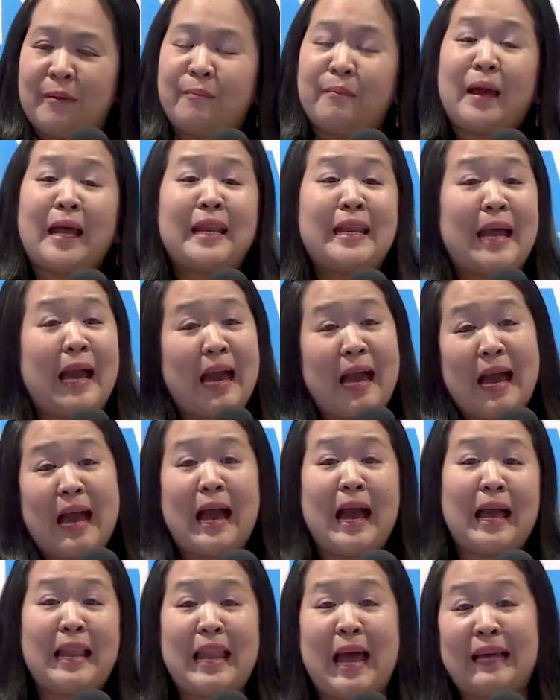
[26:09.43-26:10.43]

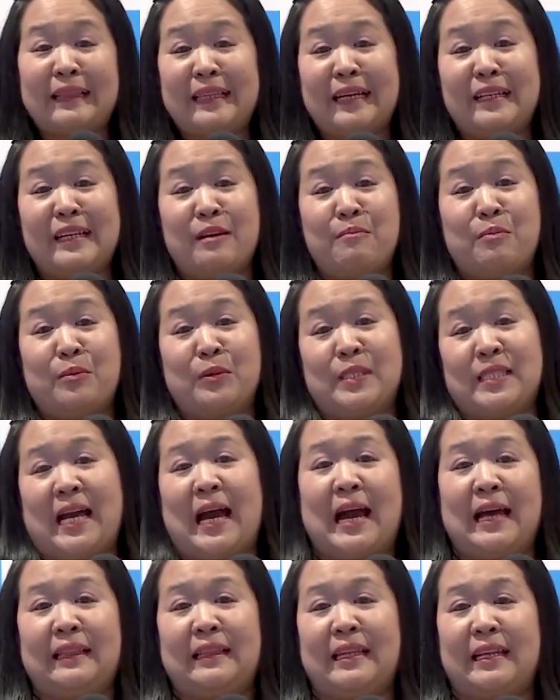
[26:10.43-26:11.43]
Nakahalatag na po
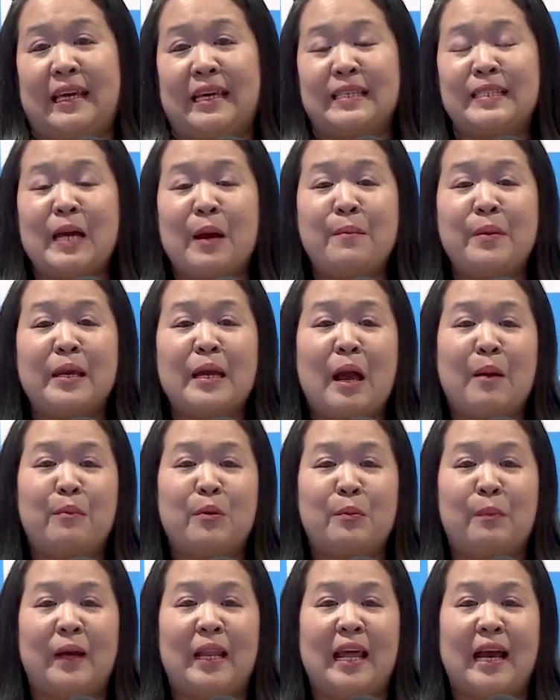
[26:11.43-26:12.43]
sa atin eh. Sabi nga
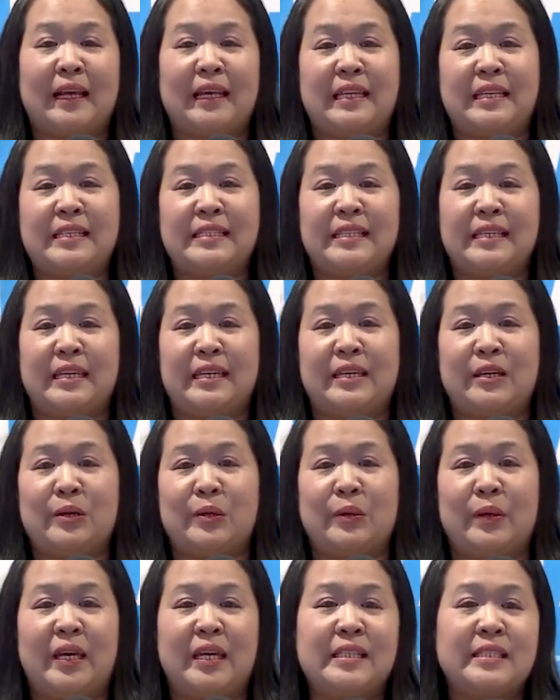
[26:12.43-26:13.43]
po palagi ni
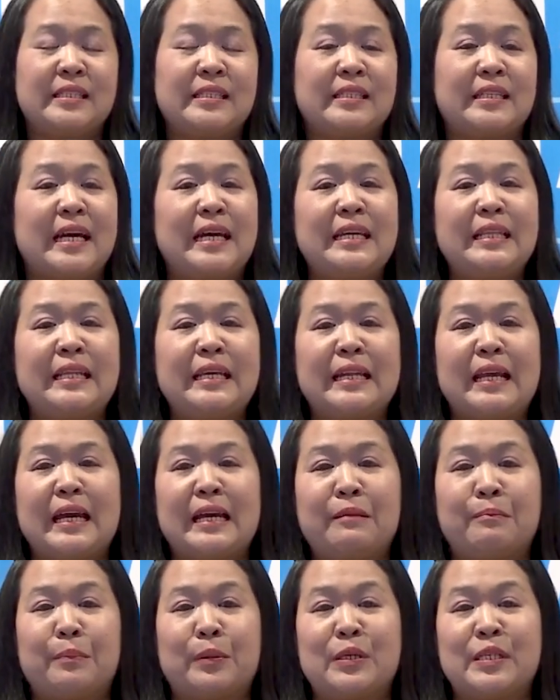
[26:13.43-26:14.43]
CEO, it's
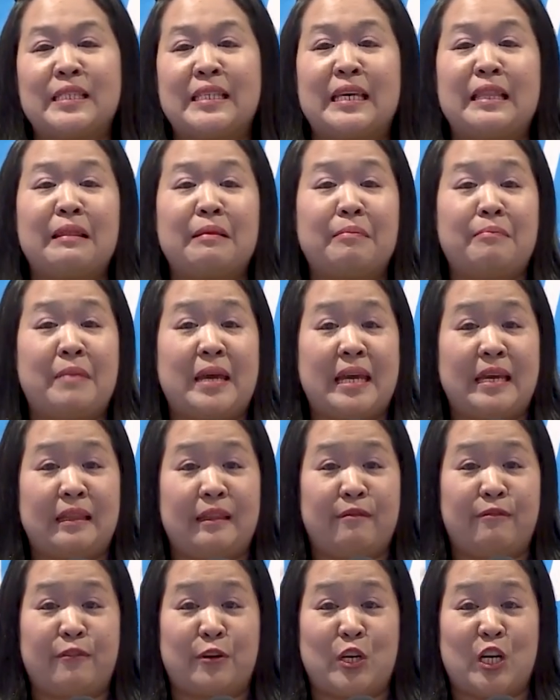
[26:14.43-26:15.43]
99%
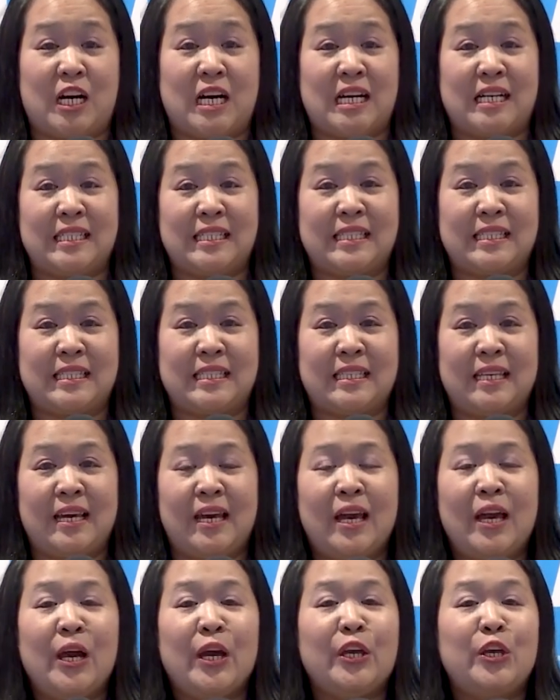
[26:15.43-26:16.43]
made for us.
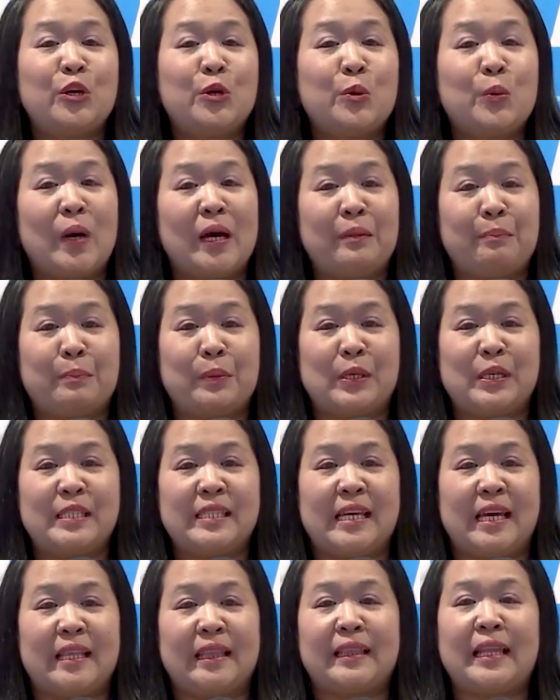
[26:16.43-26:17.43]
Yung 1%,
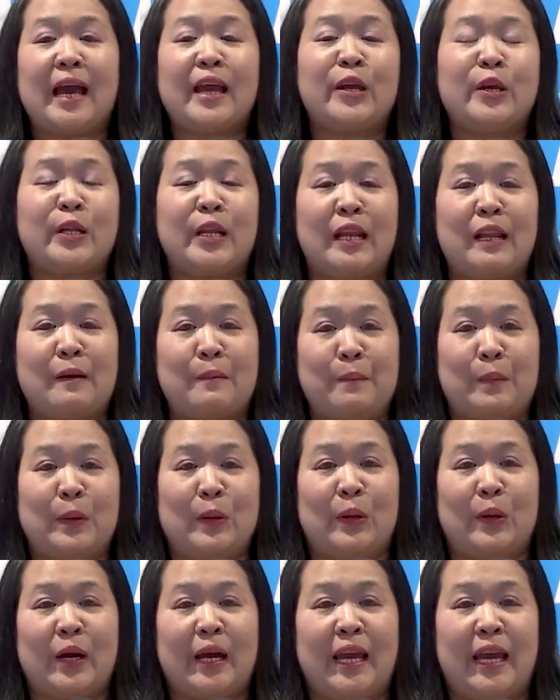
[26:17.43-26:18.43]
tayo na lang
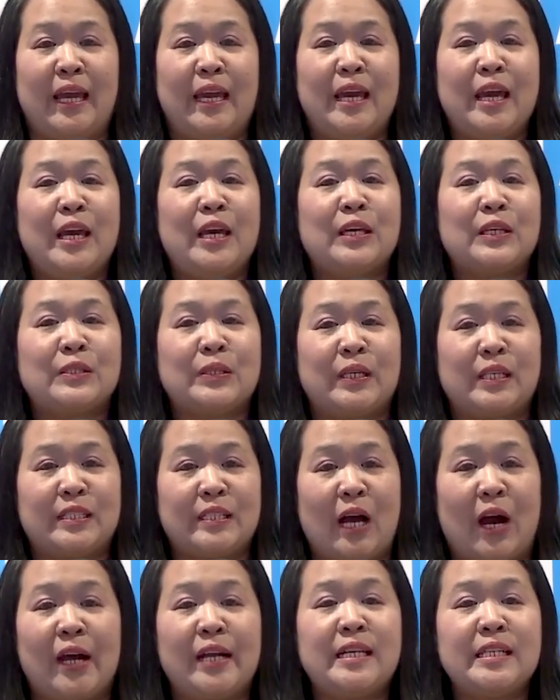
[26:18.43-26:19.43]
po, okay? So
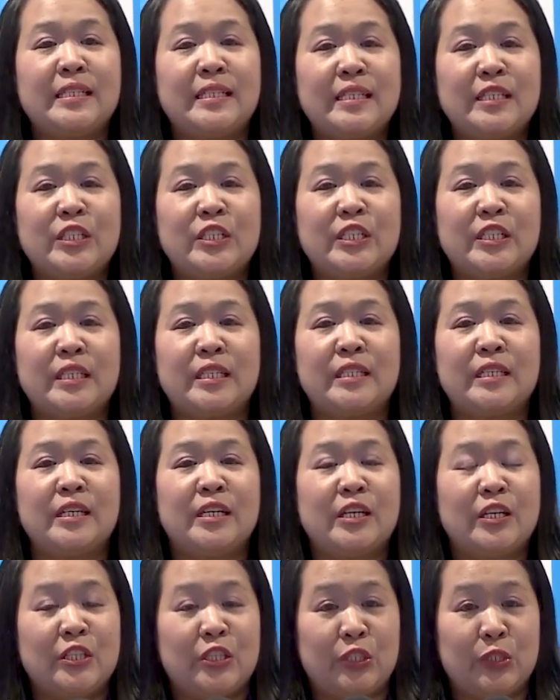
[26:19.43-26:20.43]
it's our decision
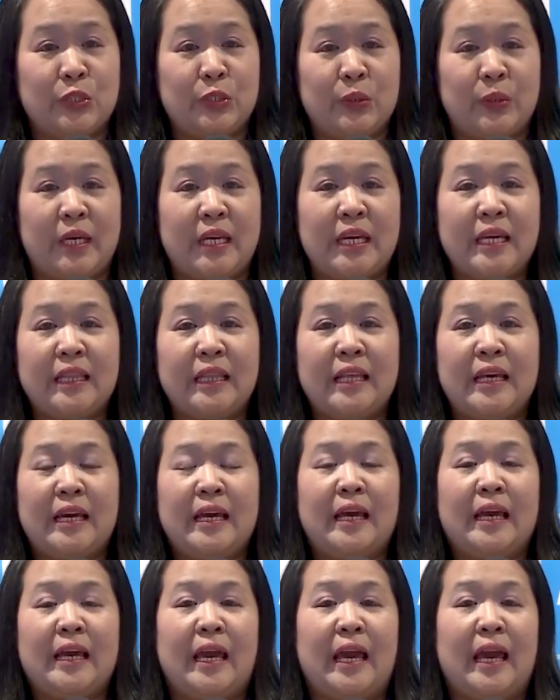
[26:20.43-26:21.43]
to do it
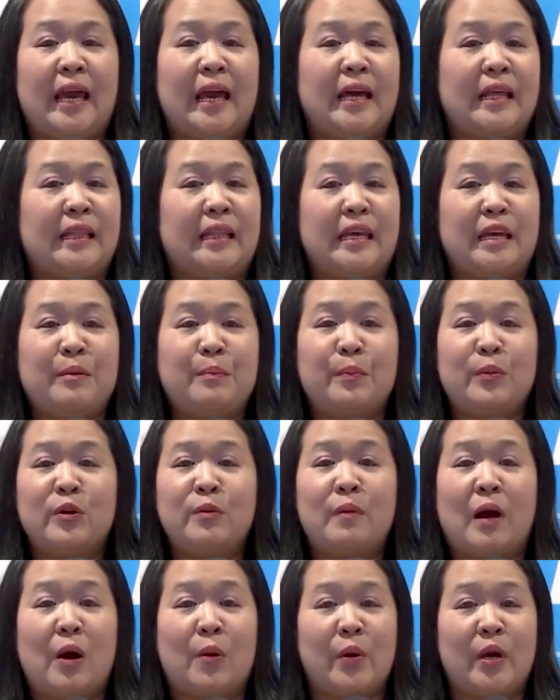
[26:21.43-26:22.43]
and
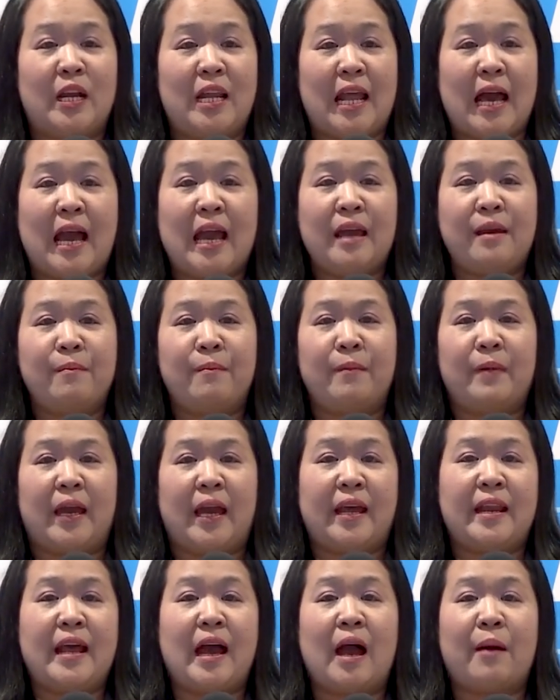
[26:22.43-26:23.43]
improve our life
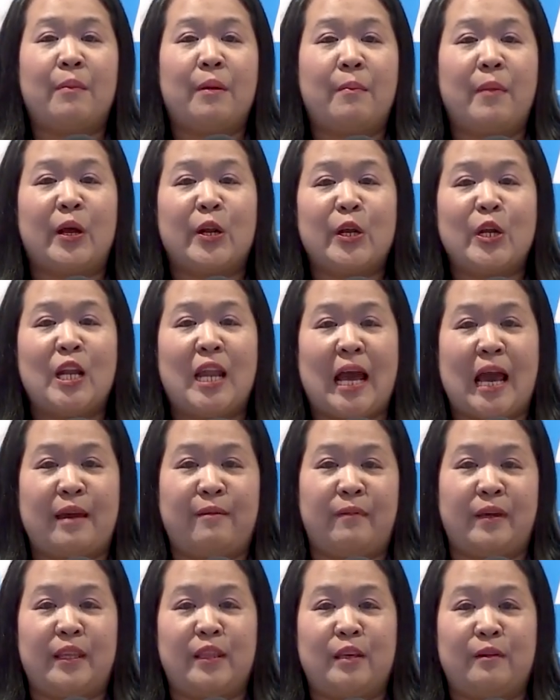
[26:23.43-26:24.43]
and have a better
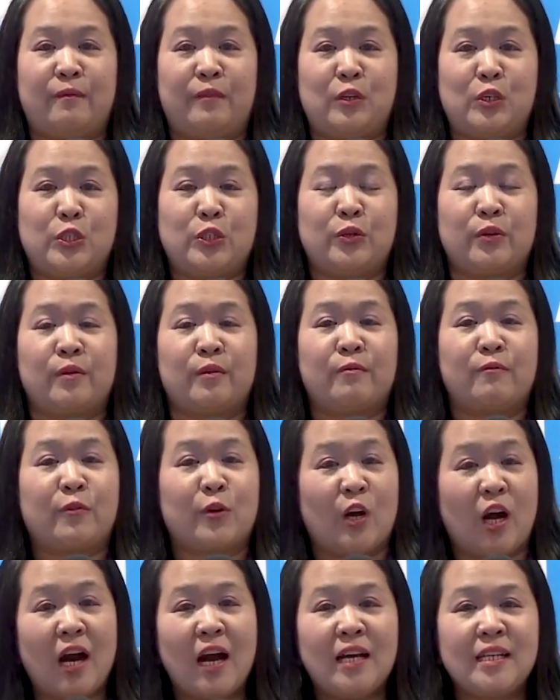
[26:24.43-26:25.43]
life in the future
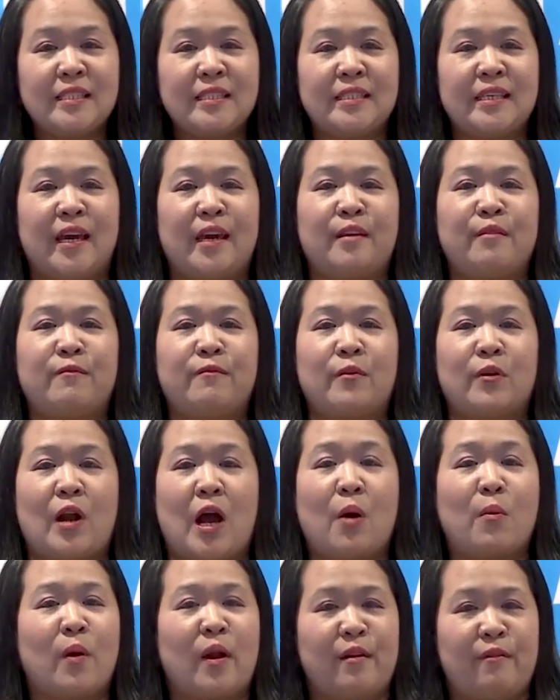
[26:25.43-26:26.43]
for us and for
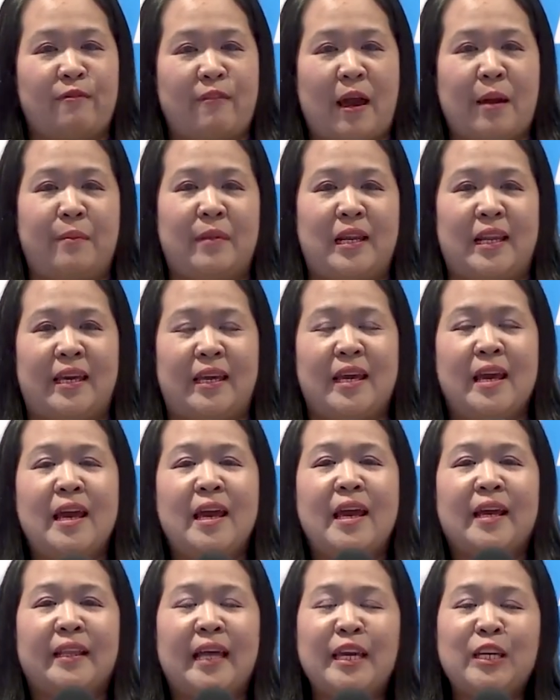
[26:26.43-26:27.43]
our family.
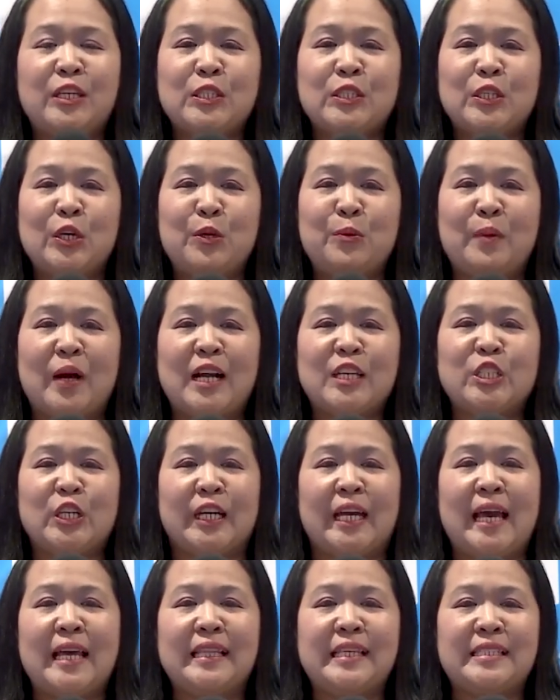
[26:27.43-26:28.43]
Thank you so much.
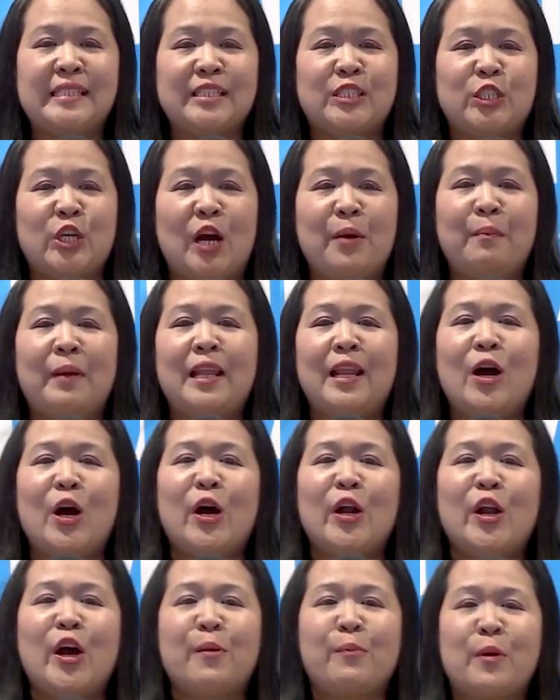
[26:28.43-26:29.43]
Again, this is Joan
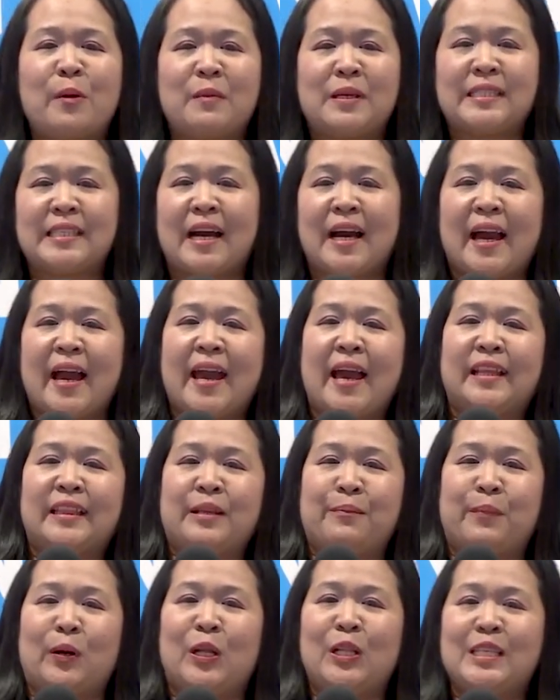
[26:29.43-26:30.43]
Balaoro from Sangkay
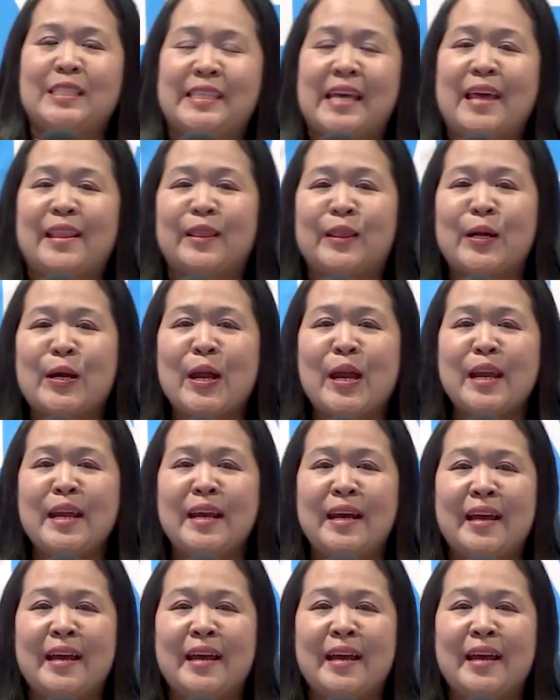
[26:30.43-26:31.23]
Antipolo Center.